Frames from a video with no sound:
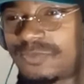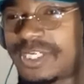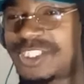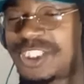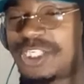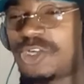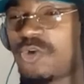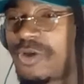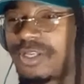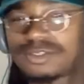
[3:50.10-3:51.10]
What is she
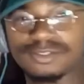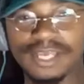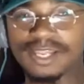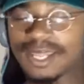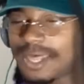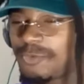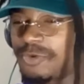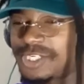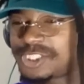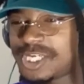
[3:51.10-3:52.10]
doing? Like,
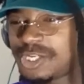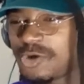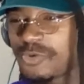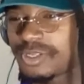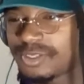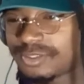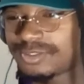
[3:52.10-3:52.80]
what is she doing?